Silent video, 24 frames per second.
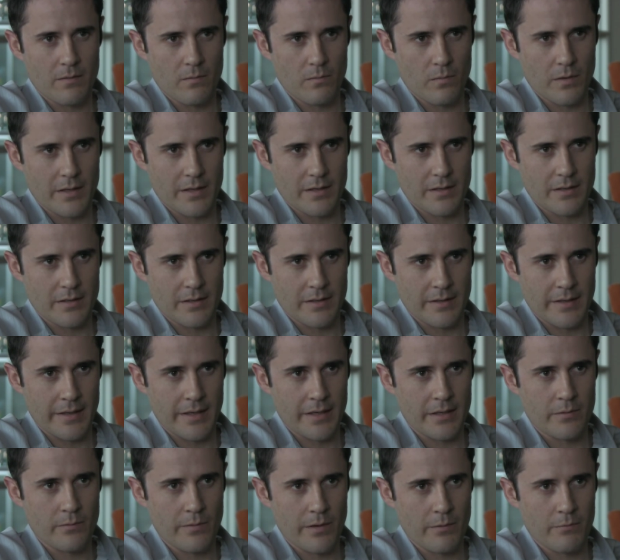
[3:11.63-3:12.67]
what
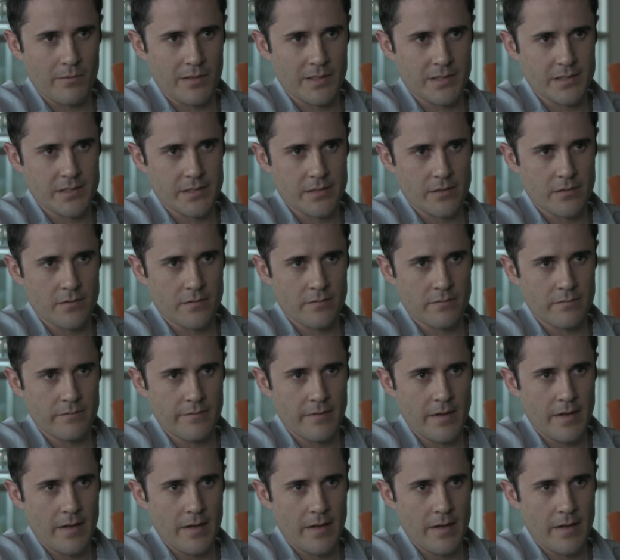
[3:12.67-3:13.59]
need we want to serve